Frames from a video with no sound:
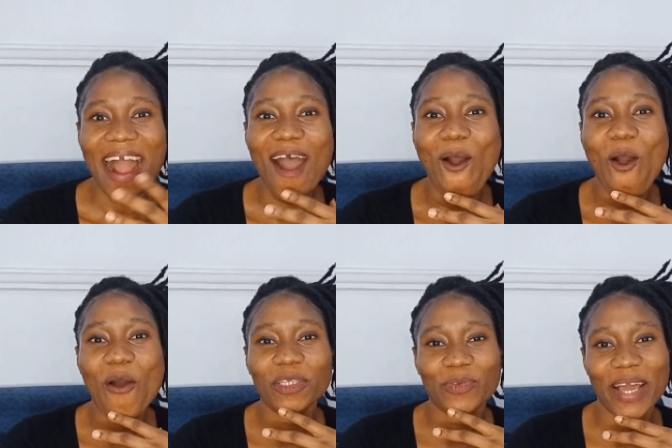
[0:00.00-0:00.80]

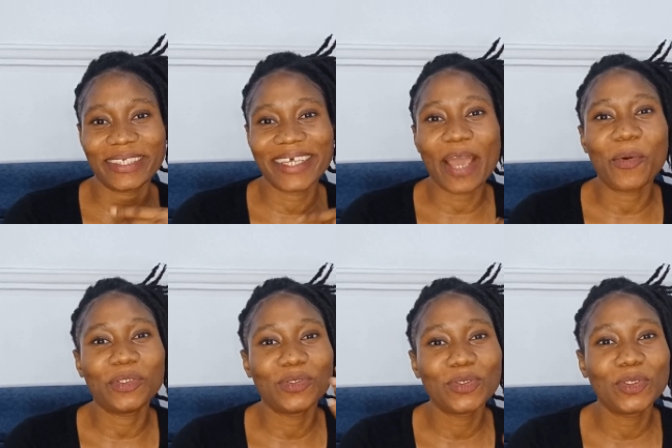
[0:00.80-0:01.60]
Or do I say I
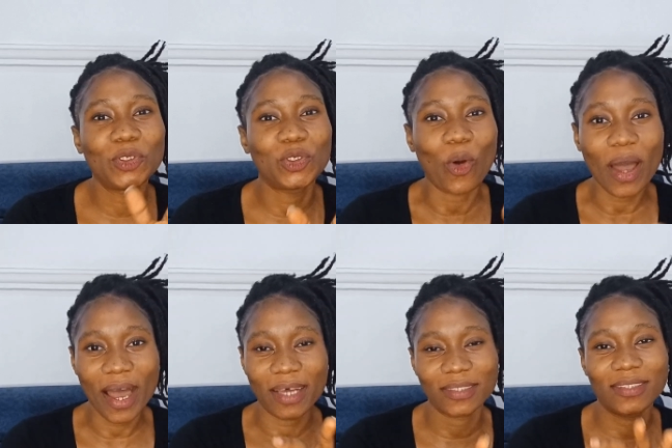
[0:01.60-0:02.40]
want to know those
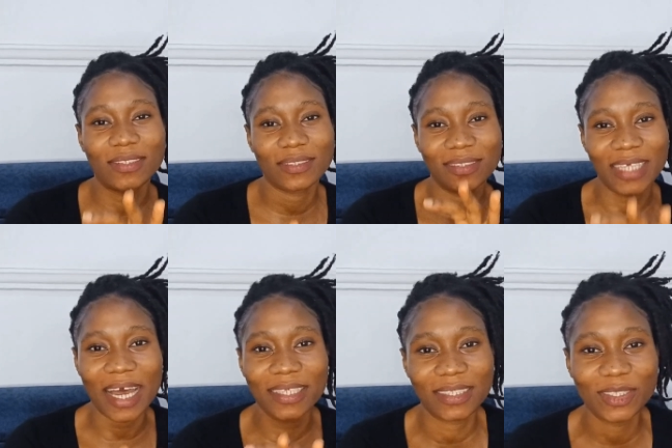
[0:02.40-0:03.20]
shockers
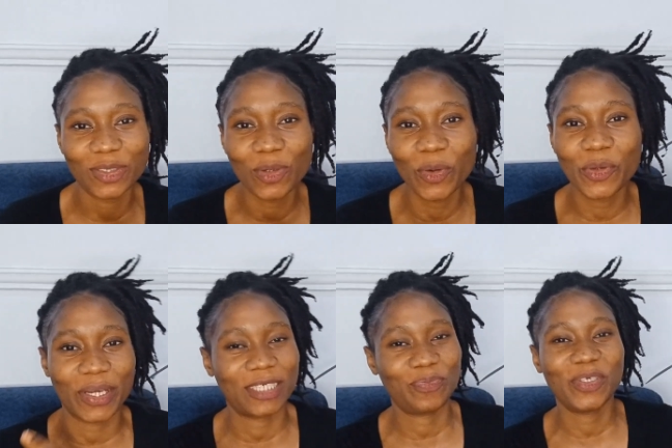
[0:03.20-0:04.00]
that, you know, you
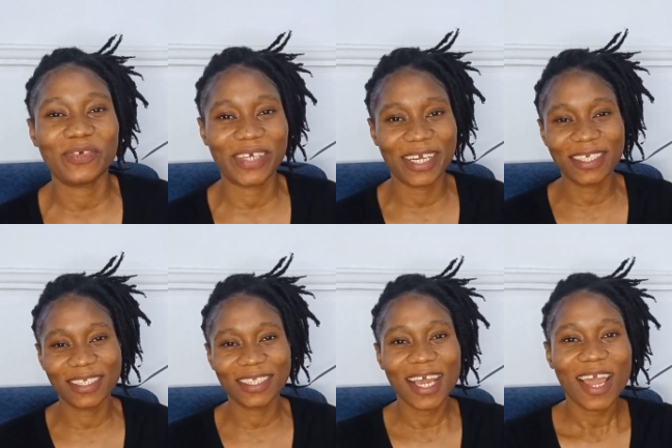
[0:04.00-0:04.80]

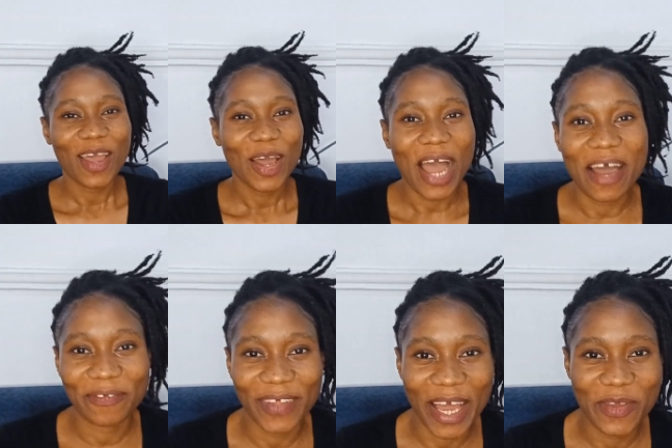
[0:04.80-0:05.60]
experienced
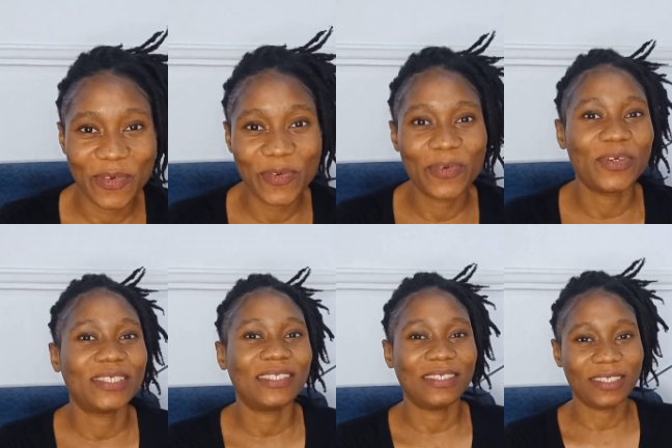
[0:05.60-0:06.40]
after you
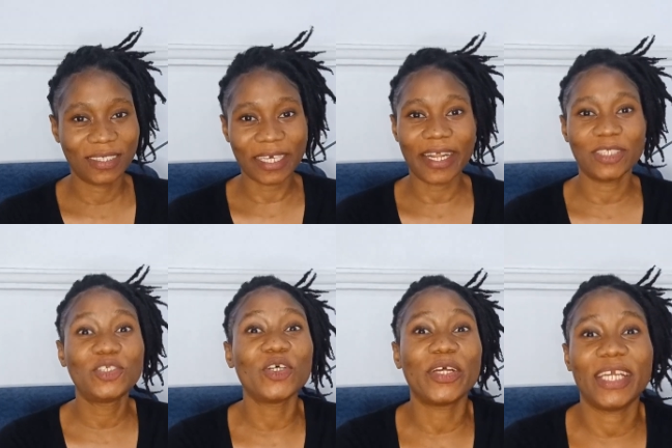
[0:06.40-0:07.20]
started
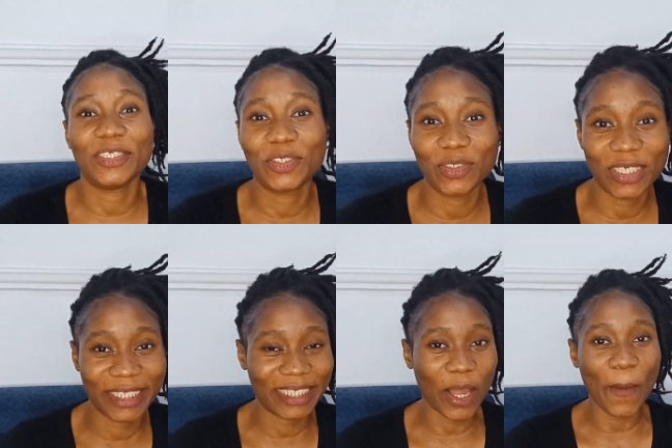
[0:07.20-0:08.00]
journeying through
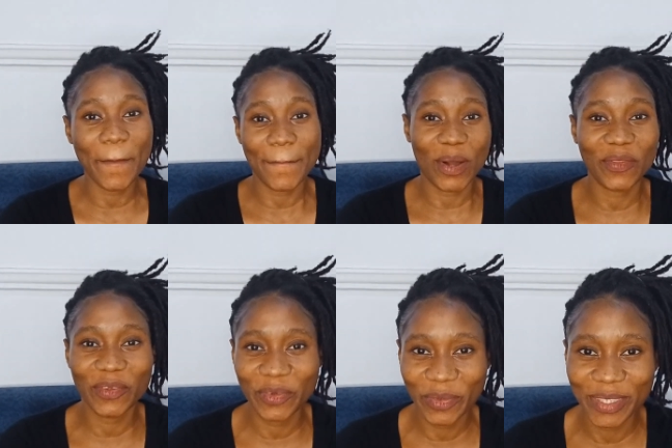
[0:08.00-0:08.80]
this
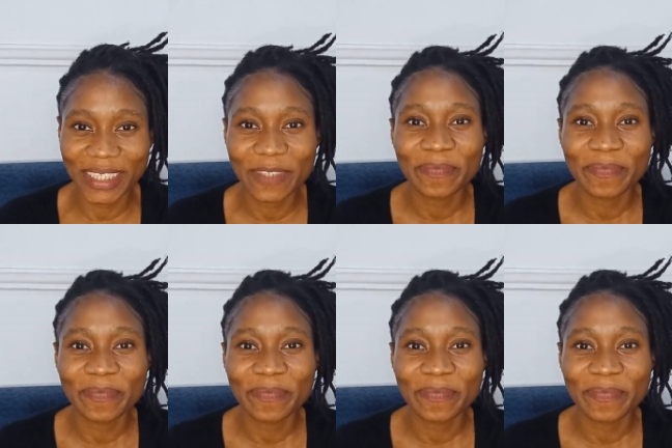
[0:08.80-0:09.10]
motherhood,